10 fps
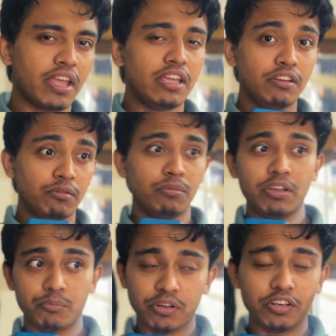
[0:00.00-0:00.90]

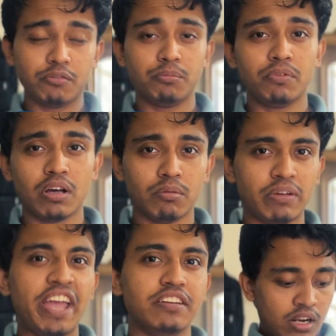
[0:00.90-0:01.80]
in your
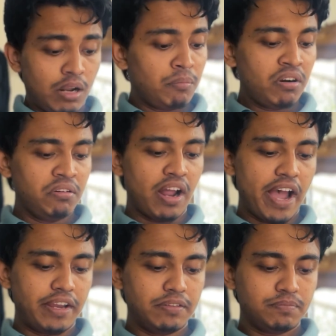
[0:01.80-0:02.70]
head. Number
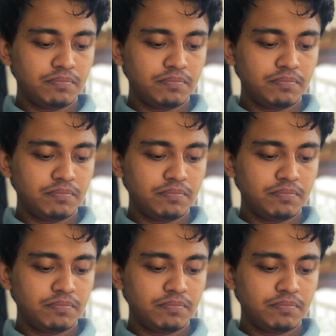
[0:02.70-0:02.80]
9,